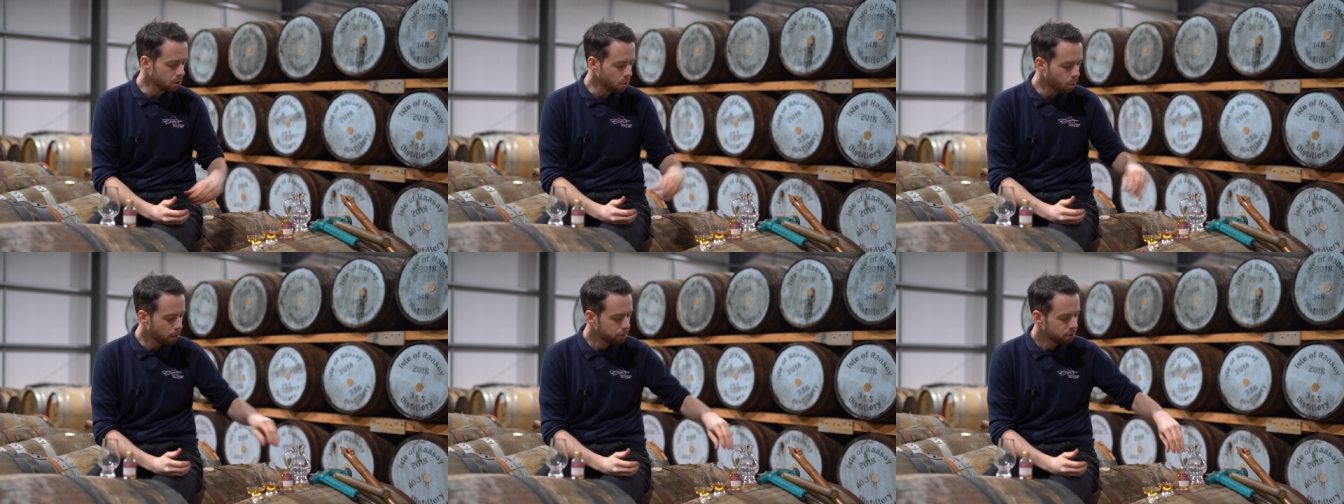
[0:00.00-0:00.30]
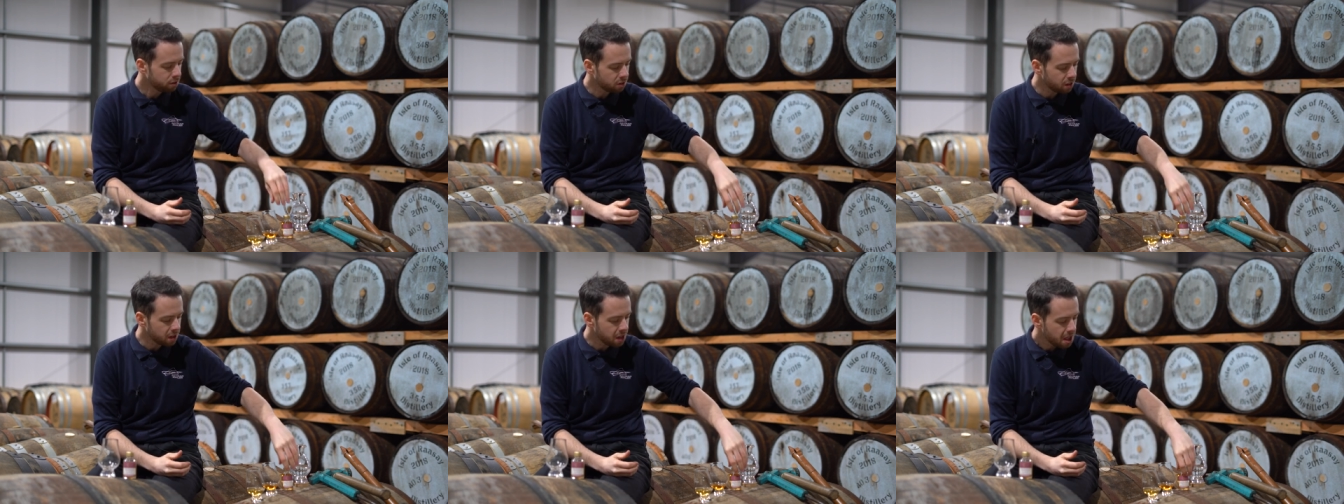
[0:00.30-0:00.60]
You
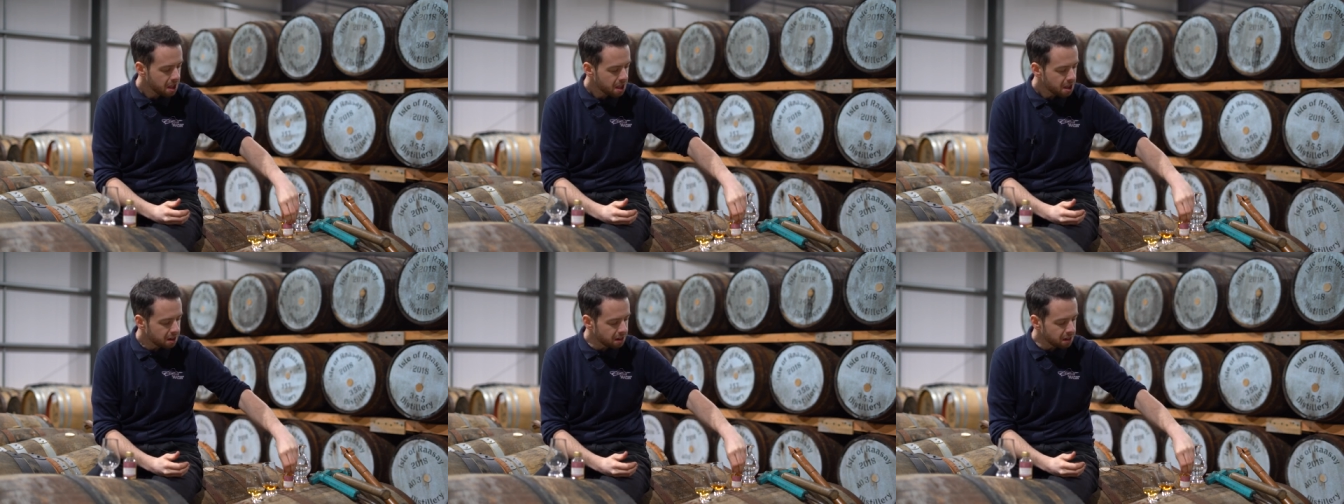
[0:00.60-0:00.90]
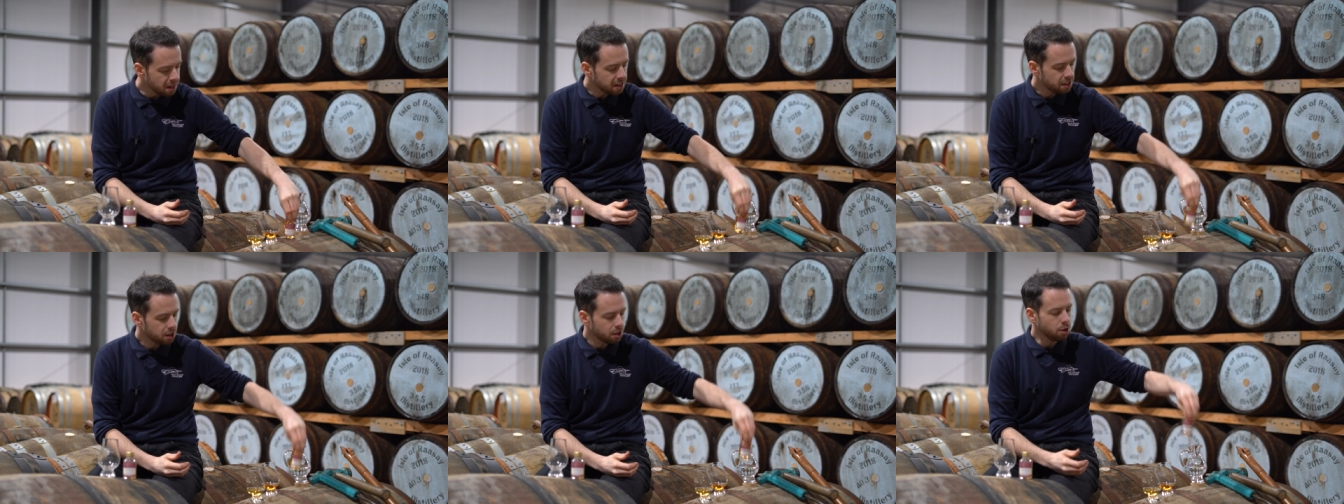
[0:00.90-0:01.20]
obviously
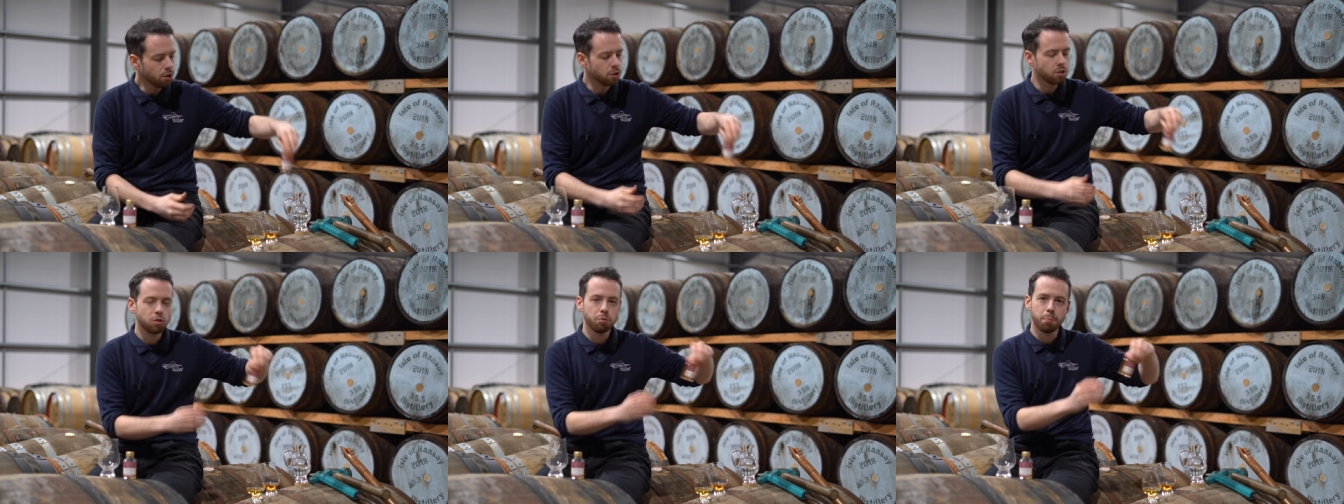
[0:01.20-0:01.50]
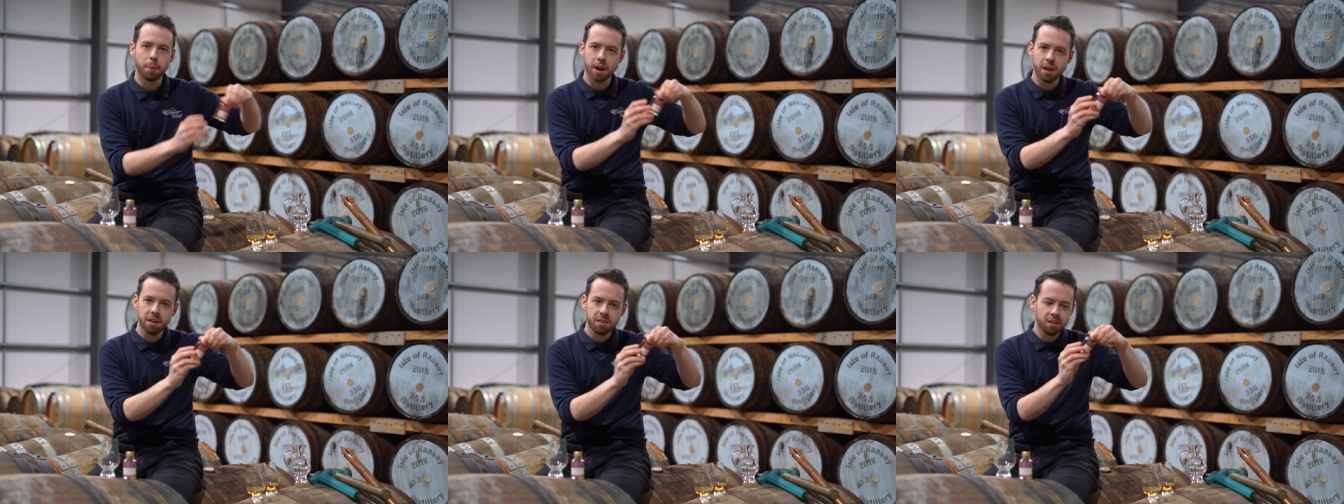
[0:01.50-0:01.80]
need your
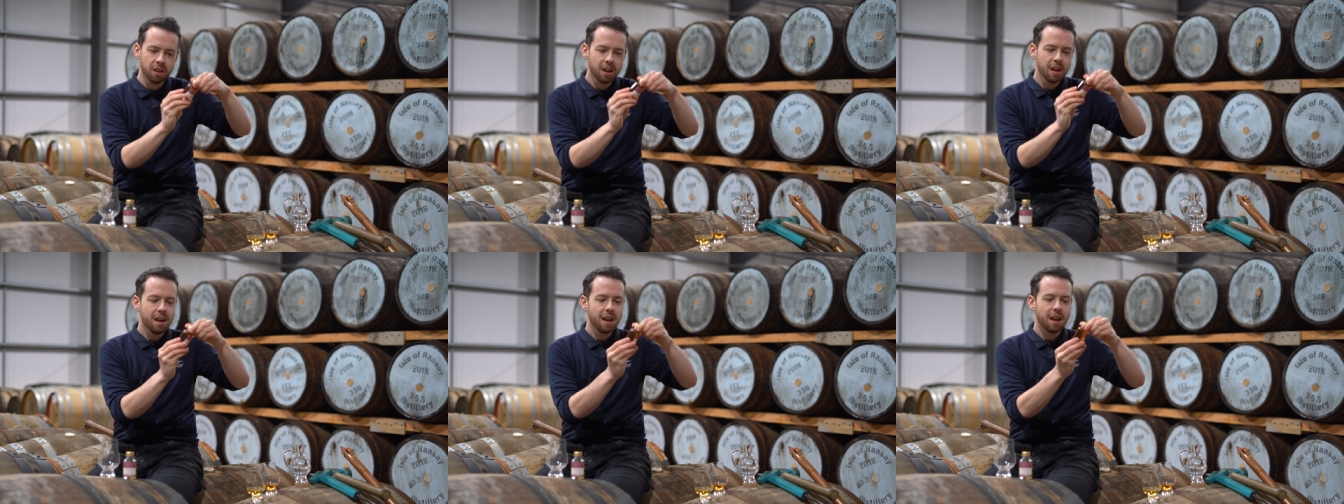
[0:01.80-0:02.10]
spirit.